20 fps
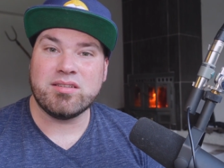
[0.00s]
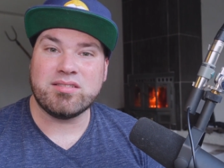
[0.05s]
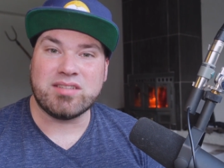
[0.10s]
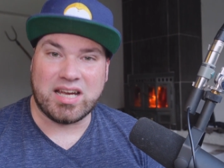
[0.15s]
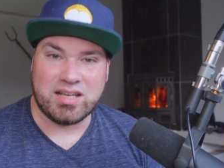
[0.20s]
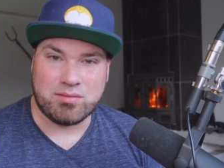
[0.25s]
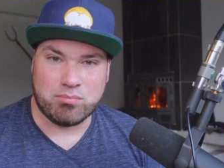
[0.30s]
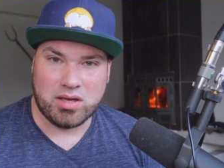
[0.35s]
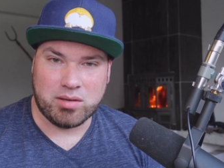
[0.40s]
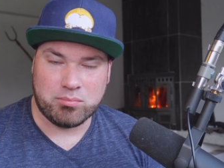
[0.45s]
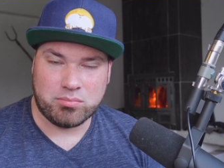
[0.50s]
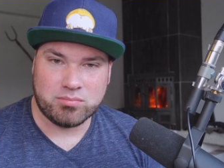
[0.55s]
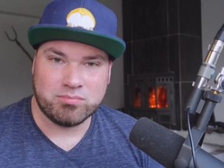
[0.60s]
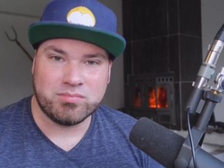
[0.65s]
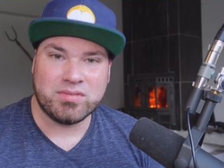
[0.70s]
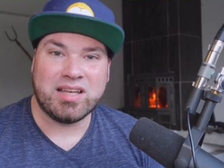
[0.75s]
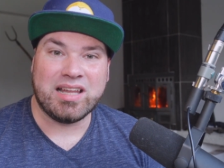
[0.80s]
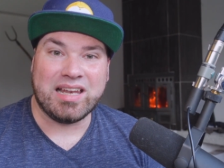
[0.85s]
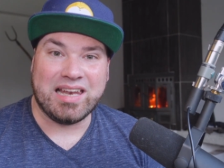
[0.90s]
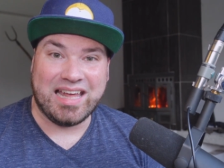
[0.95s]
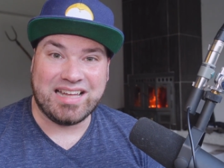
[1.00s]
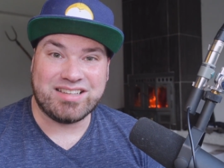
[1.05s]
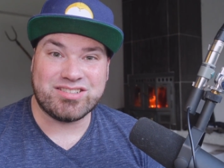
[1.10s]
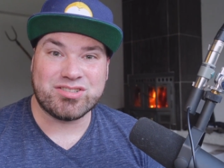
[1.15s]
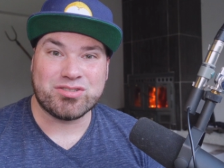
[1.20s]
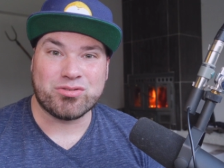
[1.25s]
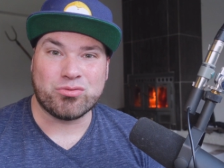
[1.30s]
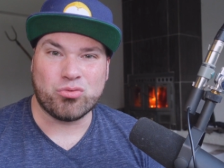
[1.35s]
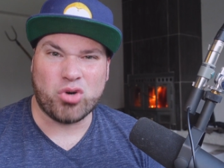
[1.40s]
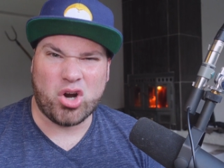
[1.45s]
sitemap.
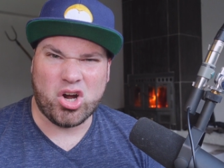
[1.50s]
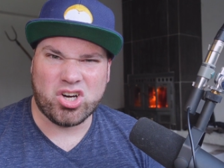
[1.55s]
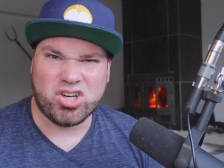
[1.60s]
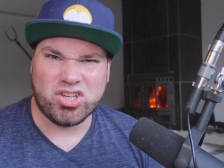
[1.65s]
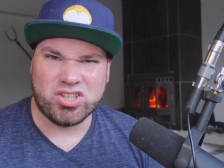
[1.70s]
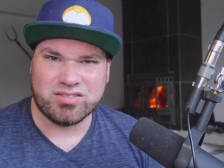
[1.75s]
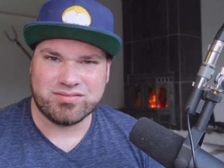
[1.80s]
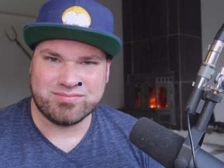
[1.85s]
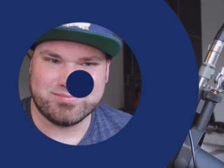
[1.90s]
Let's rock.